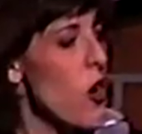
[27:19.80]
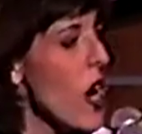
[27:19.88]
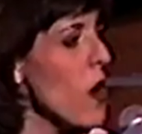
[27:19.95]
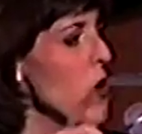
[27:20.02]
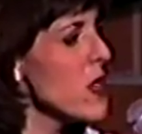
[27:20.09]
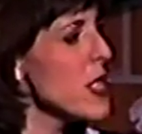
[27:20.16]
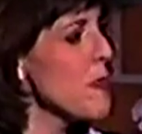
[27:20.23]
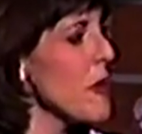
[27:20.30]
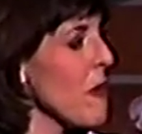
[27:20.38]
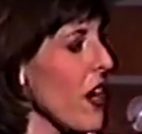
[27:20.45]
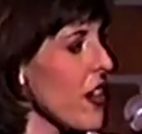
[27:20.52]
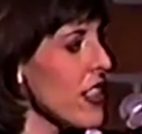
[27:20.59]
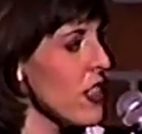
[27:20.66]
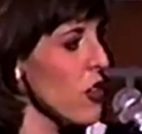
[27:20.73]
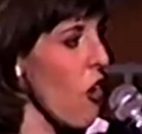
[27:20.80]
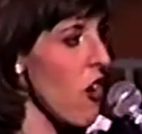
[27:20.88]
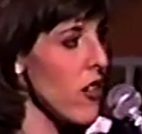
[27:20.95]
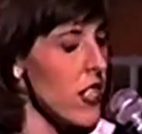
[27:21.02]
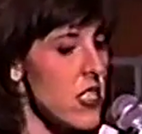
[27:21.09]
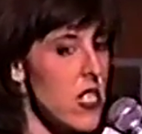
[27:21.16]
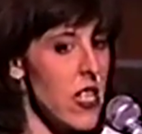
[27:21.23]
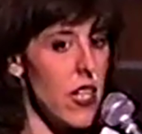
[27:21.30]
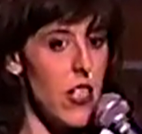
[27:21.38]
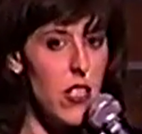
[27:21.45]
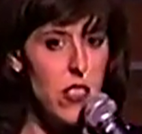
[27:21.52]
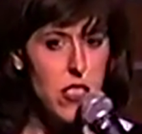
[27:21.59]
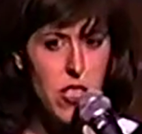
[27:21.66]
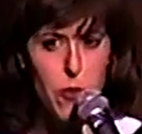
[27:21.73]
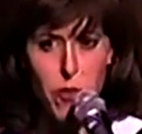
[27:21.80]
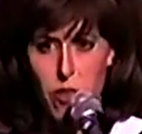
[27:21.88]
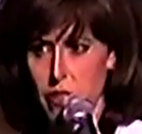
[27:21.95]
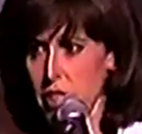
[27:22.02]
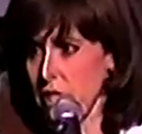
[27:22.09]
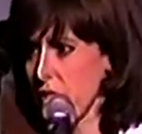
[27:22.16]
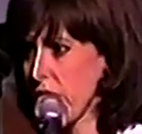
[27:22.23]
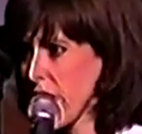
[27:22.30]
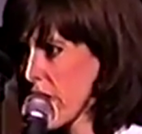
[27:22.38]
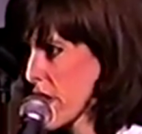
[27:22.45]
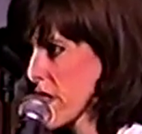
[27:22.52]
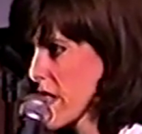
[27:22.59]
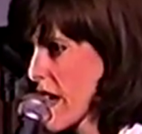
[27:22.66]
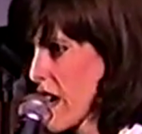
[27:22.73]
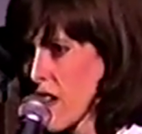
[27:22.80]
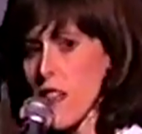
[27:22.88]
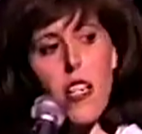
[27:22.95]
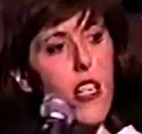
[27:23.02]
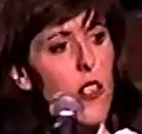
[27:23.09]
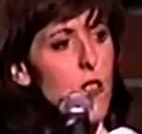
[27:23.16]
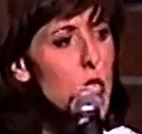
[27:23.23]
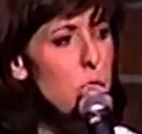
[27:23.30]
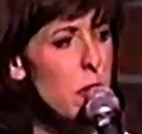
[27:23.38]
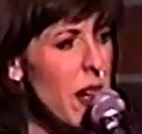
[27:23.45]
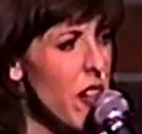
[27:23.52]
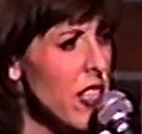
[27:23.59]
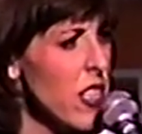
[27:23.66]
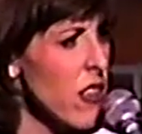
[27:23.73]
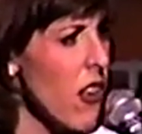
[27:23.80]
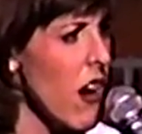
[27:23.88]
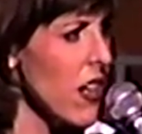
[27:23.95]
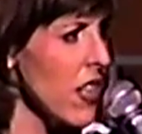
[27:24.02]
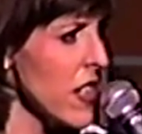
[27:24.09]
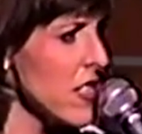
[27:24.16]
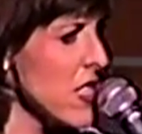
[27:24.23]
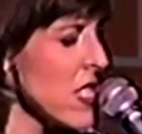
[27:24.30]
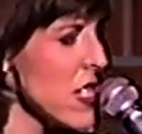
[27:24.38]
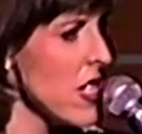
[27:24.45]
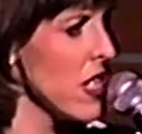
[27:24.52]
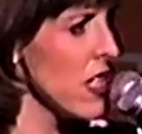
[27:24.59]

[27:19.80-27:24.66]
who's been married the longest here? Did we already figure this out? Who's been married the longest?